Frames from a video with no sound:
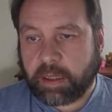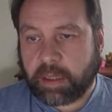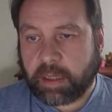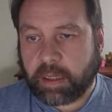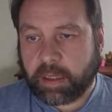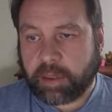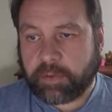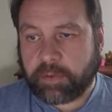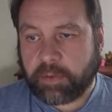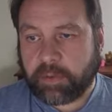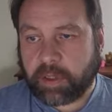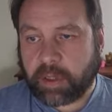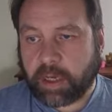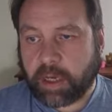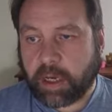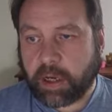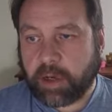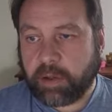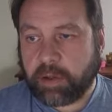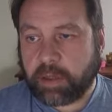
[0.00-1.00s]
gives you the
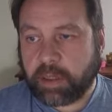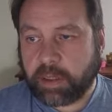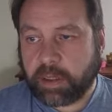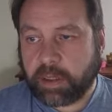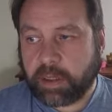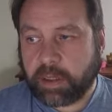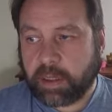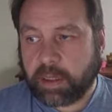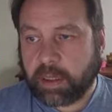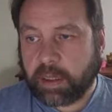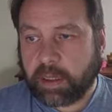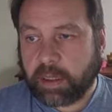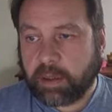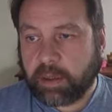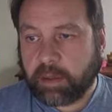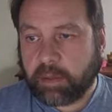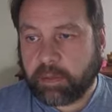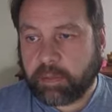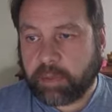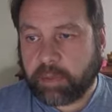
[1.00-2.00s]
code,
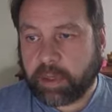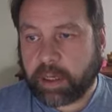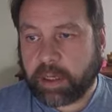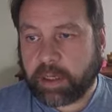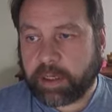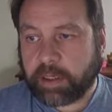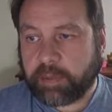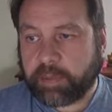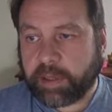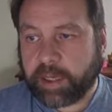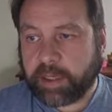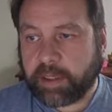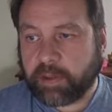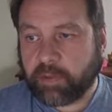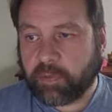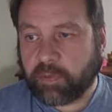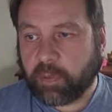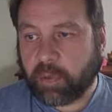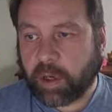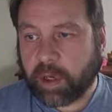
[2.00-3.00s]
parking space
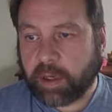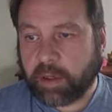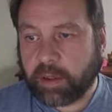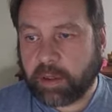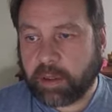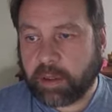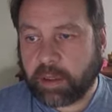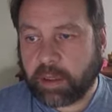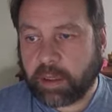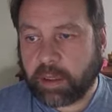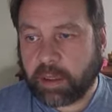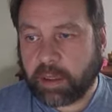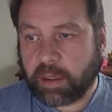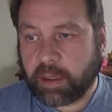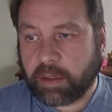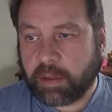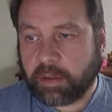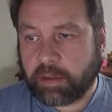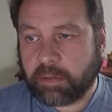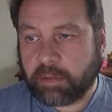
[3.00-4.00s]
of 1,
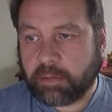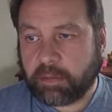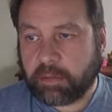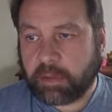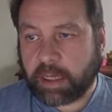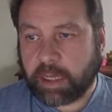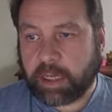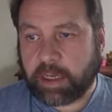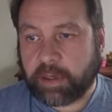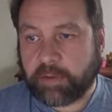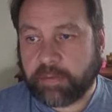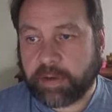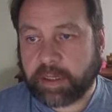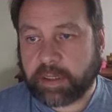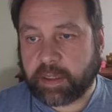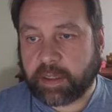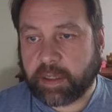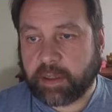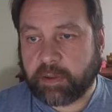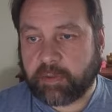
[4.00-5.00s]
and advance
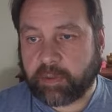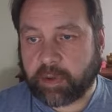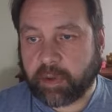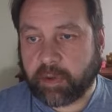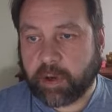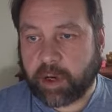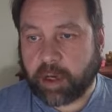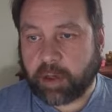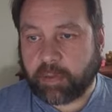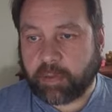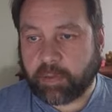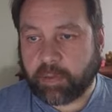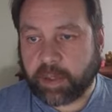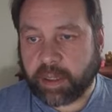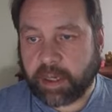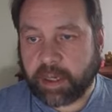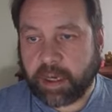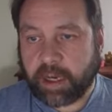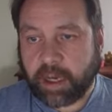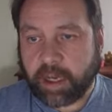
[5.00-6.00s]
notice required
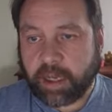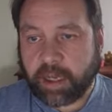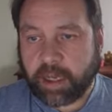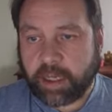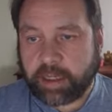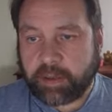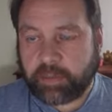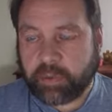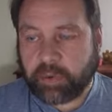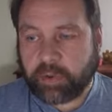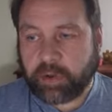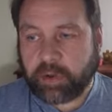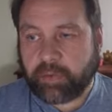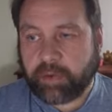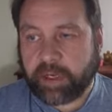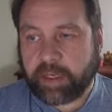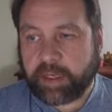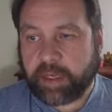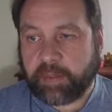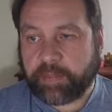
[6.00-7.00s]
there. It's important you
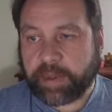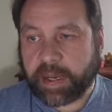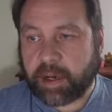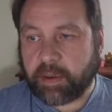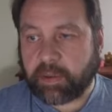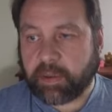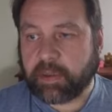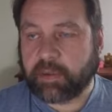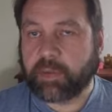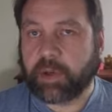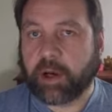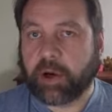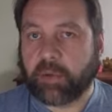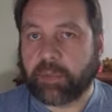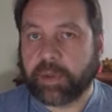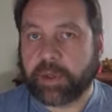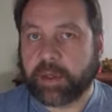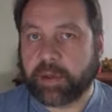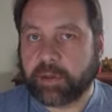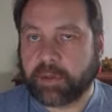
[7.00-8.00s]
read the about as well,
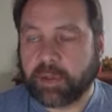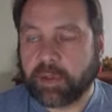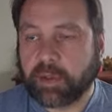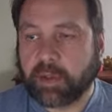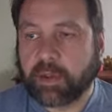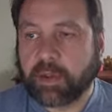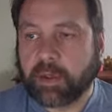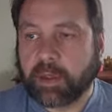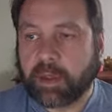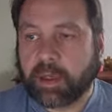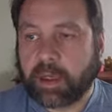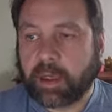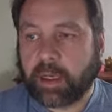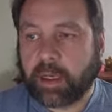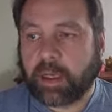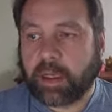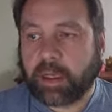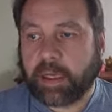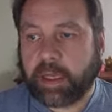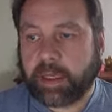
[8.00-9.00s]
because
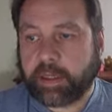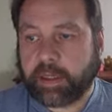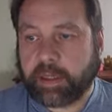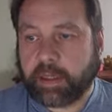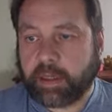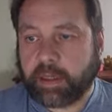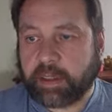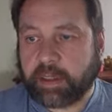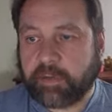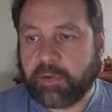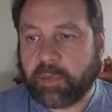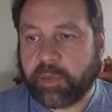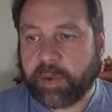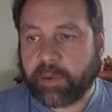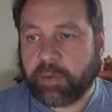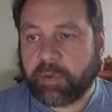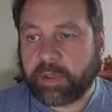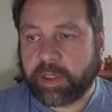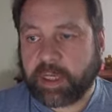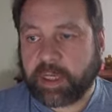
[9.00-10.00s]
it does give you a bit
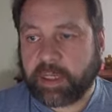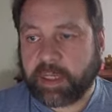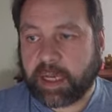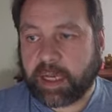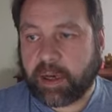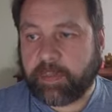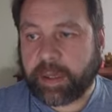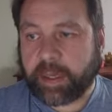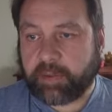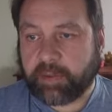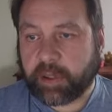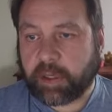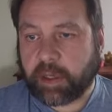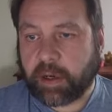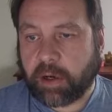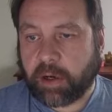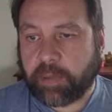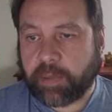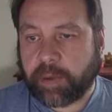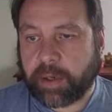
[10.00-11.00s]
more detail about the
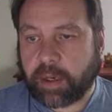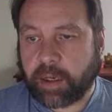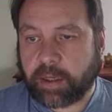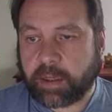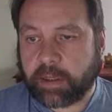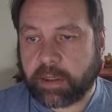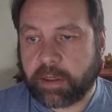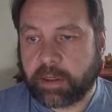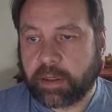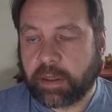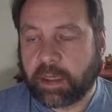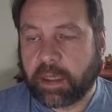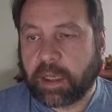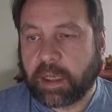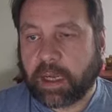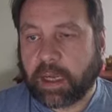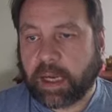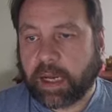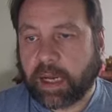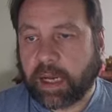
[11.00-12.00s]
car parks
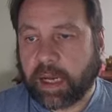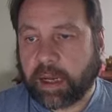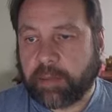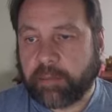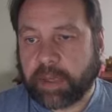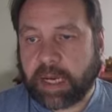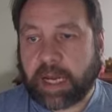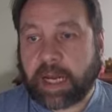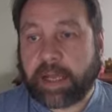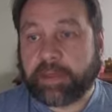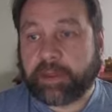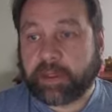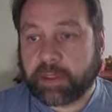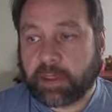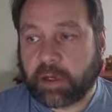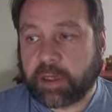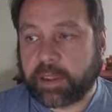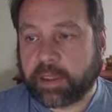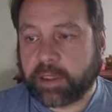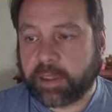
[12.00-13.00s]
and the
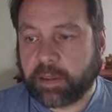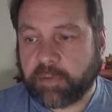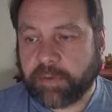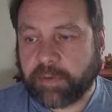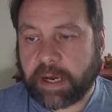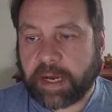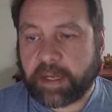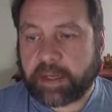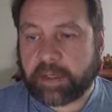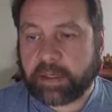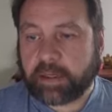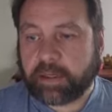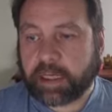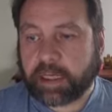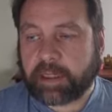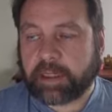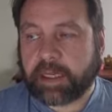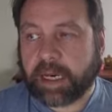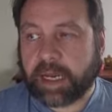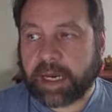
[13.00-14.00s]
size of the van
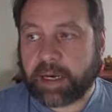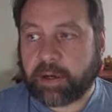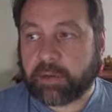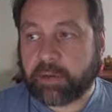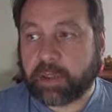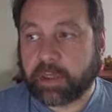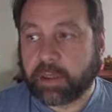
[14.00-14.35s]
that's allowed.